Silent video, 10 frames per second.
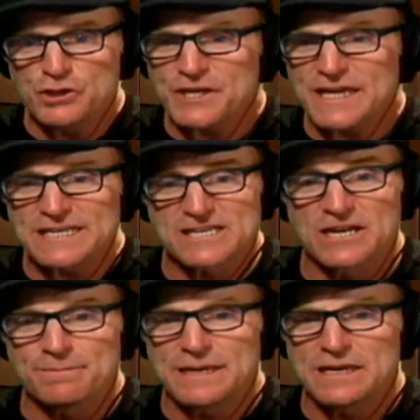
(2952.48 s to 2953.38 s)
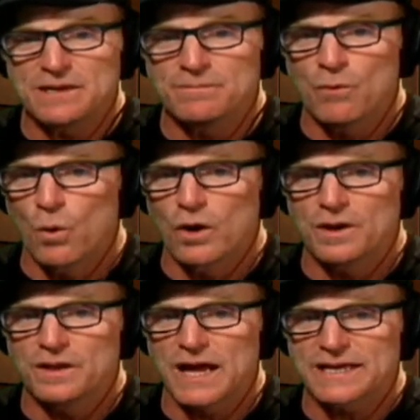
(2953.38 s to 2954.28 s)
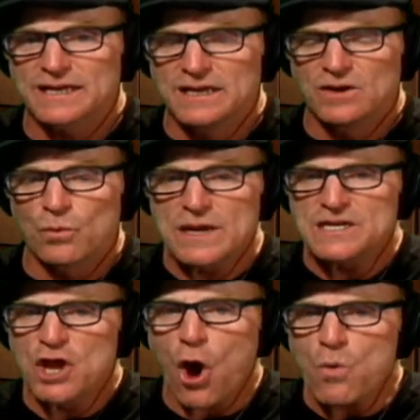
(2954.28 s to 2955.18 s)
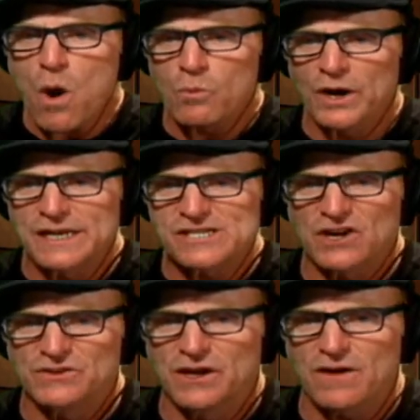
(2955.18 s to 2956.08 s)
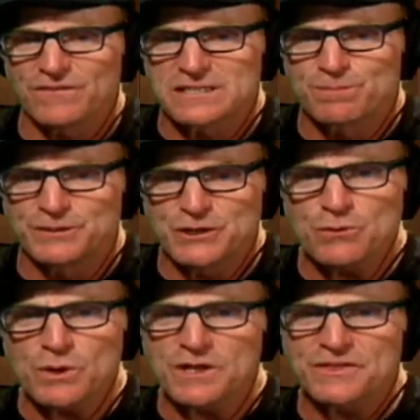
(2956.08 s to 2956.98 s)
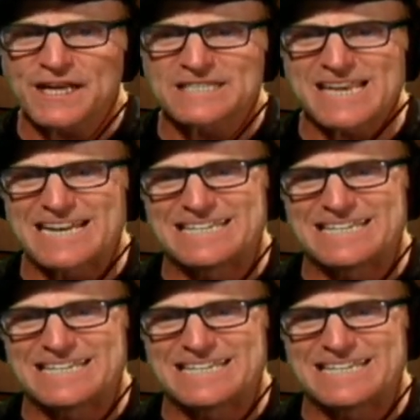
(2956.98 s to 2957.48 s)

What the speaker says: think it's going to be more like we know what we're going to see on the offense, but do you really think it's that